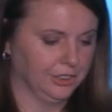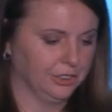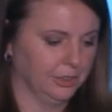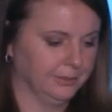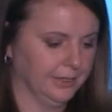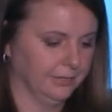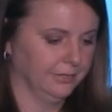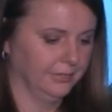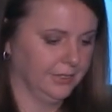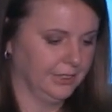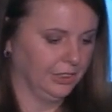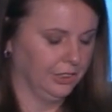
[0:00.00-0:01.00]
in terms of
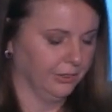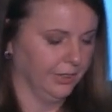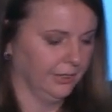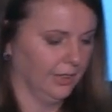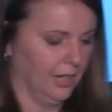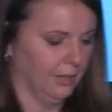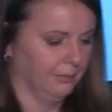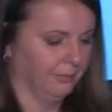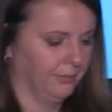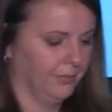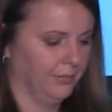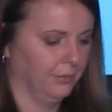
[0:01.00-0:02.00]
securing
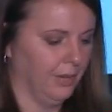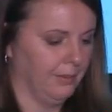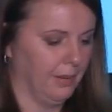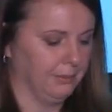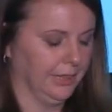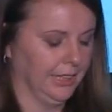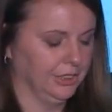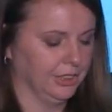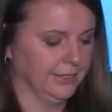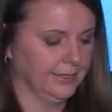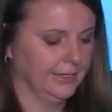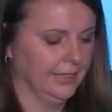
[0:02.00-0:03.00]
web
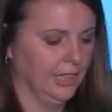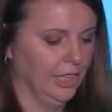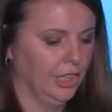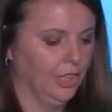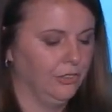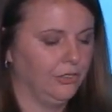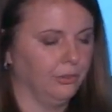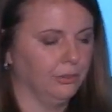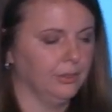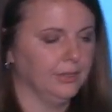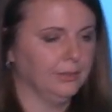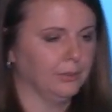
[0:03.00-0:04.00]
applications.
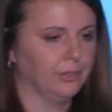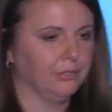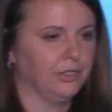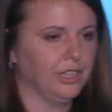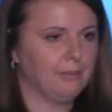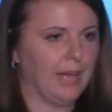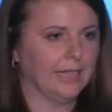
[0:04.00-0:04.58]
So we're reverting